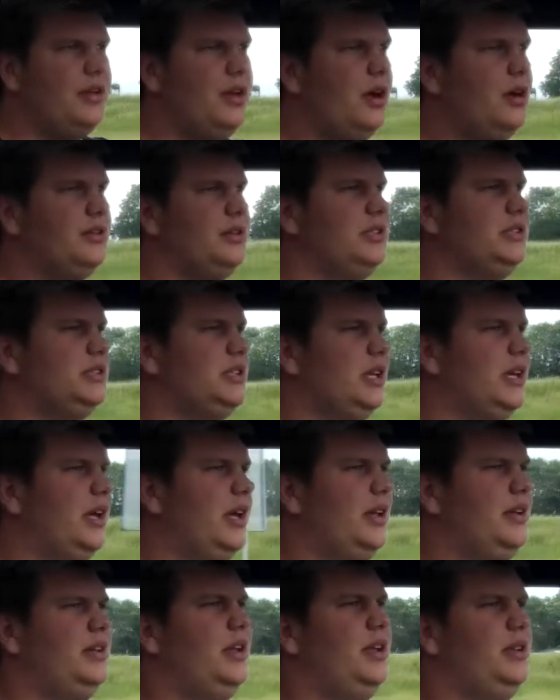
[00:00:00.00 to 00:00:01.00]
noticed
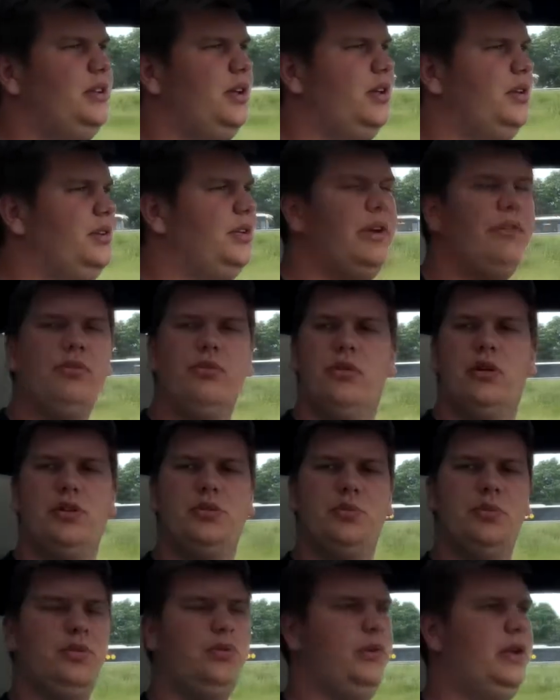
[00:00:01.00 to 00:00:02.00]
the
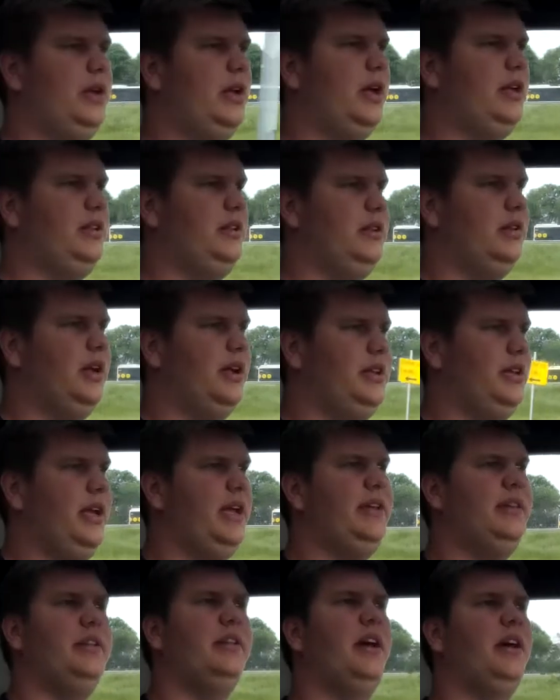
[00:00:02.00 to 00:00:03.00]
difference between
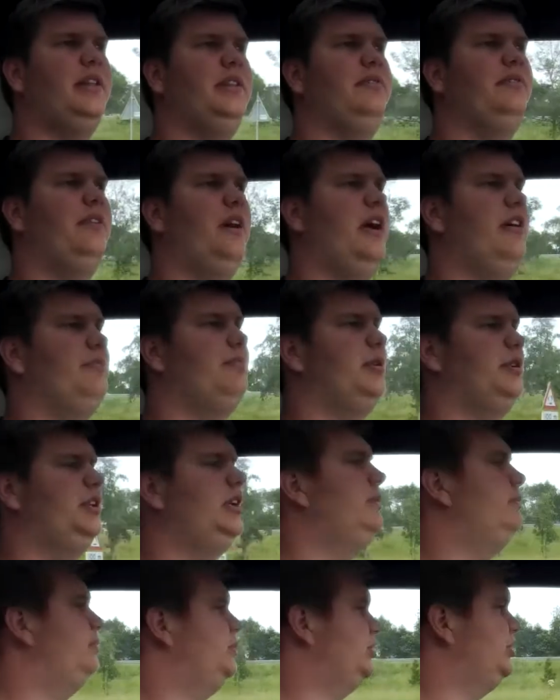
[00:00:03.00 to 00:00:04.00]
98 and
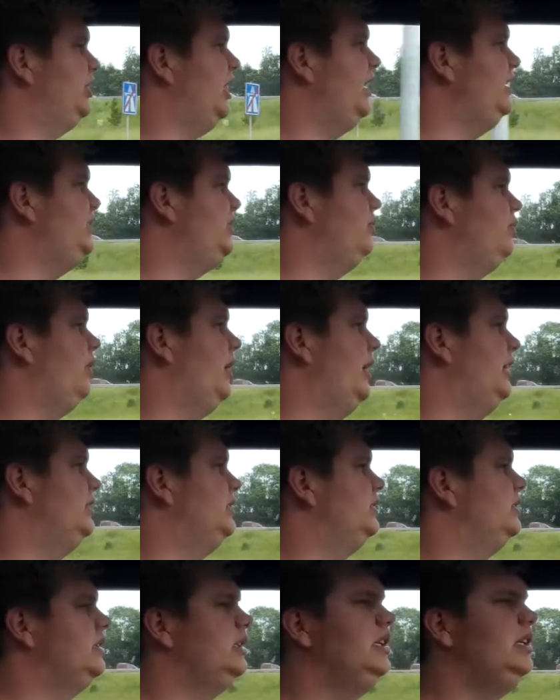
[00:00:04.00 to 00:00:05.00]
95 prestation
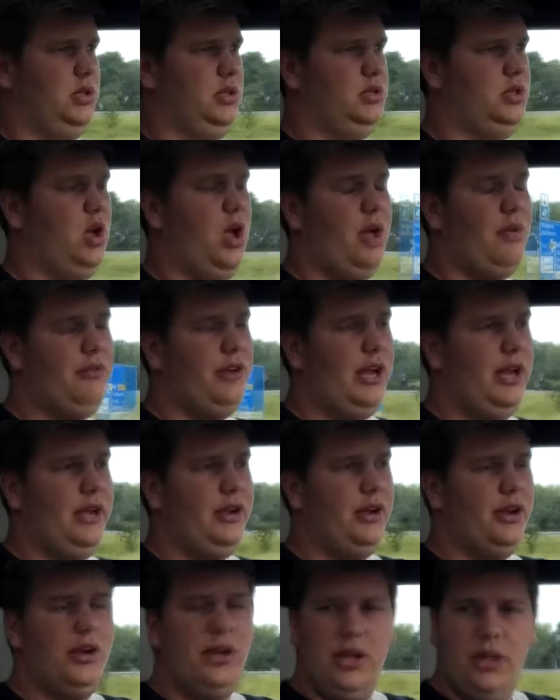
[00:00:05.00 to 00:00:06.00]
wise. So I'm really
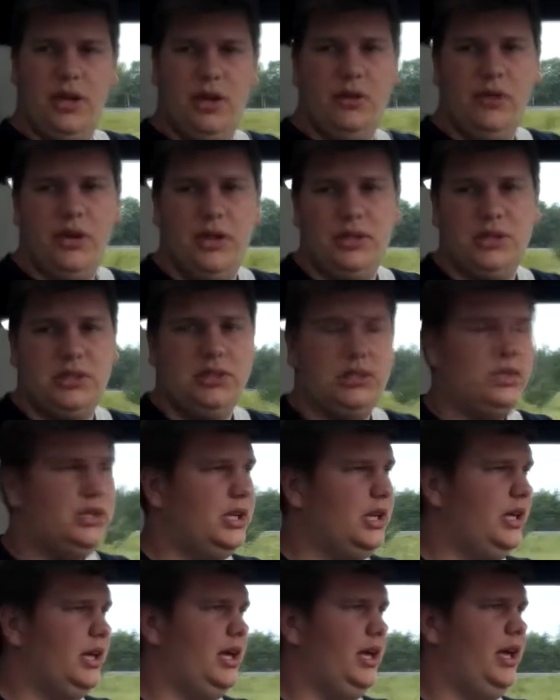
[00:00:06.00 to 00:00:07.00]
curious
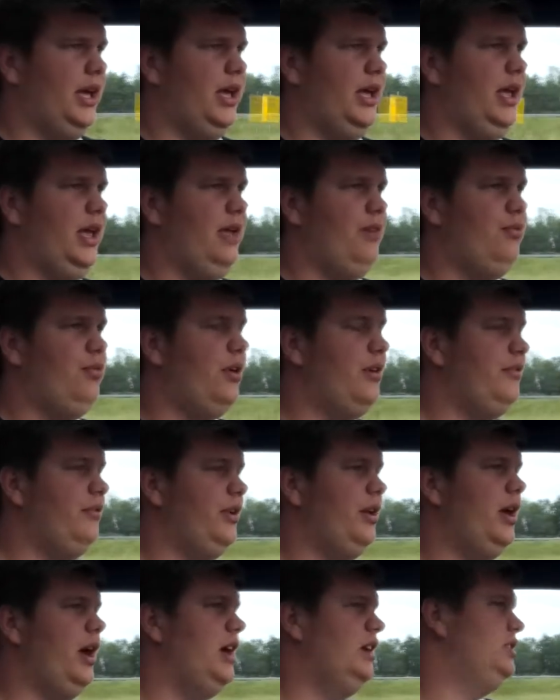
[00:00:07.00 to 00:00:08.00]
if one of
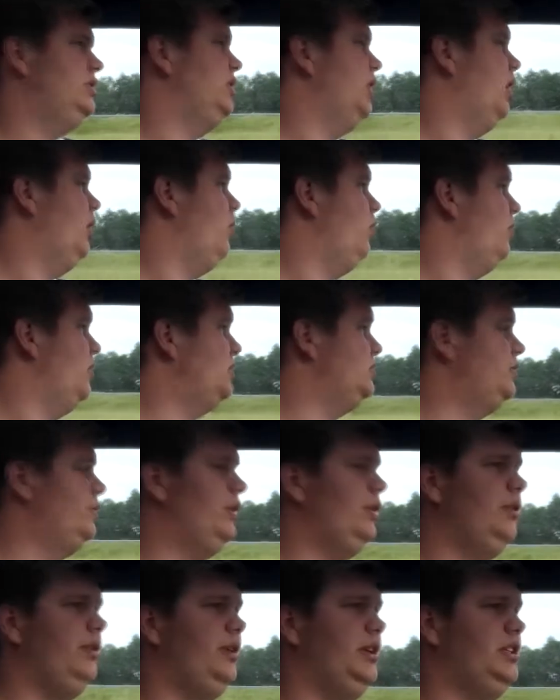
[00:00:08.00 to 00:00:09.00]
you guys know which
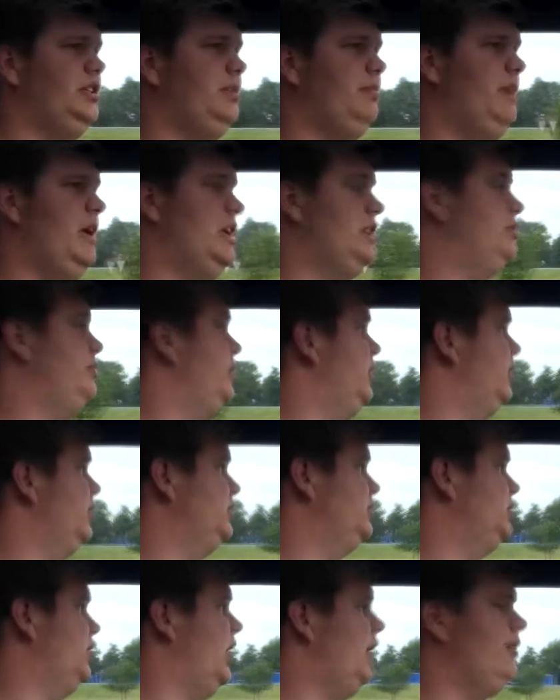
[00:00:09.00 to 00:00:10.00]
fuel is the best,
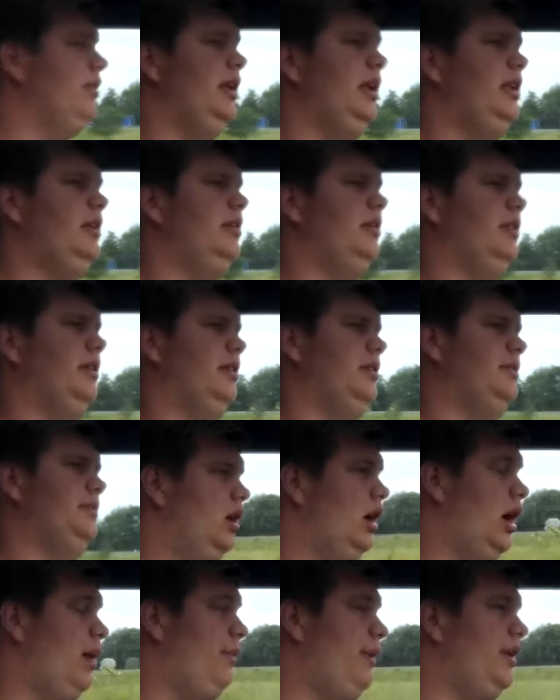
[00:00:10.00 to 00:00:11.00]
because I really don't know.
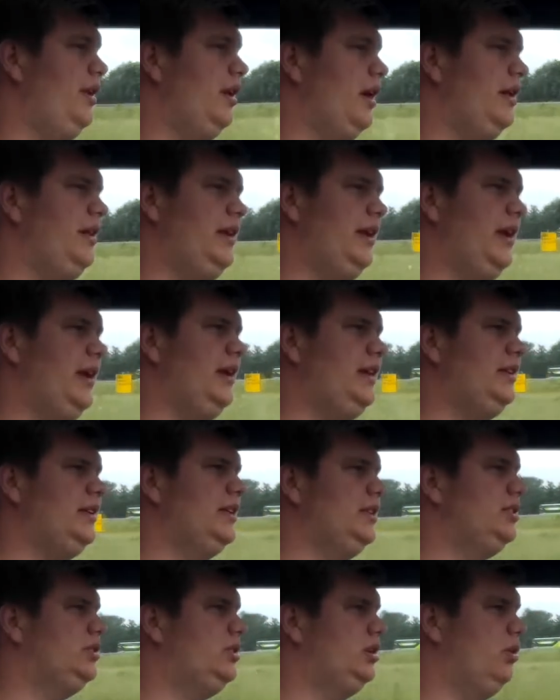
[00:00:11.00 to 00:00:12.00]
I mean, 98
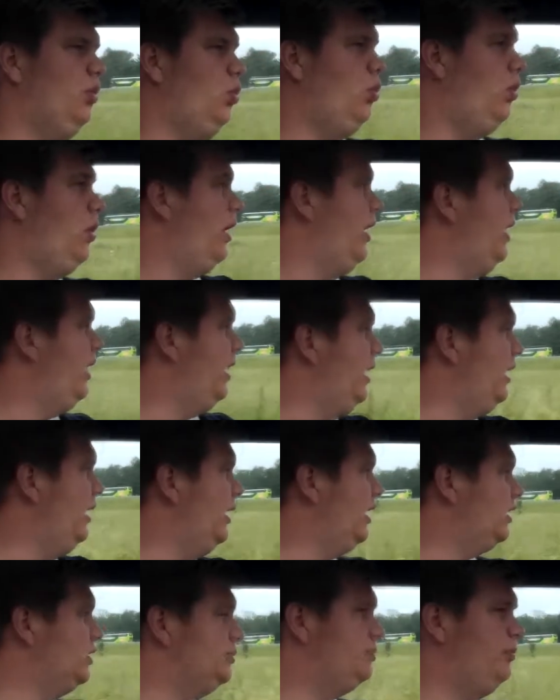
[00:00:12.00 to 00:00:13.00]
is
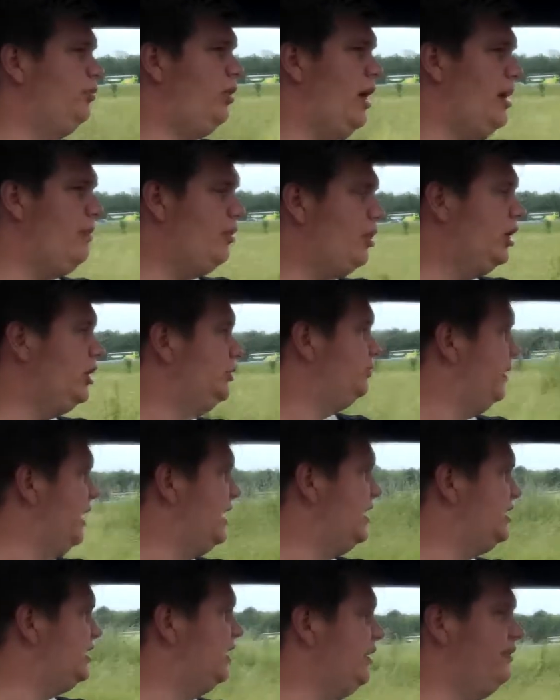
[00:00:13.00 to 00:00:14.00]
way more
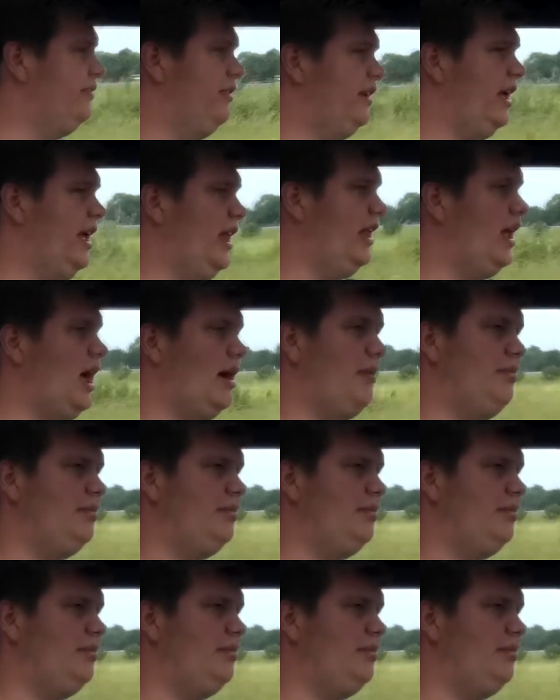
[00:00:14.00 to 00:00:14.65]
expensive, and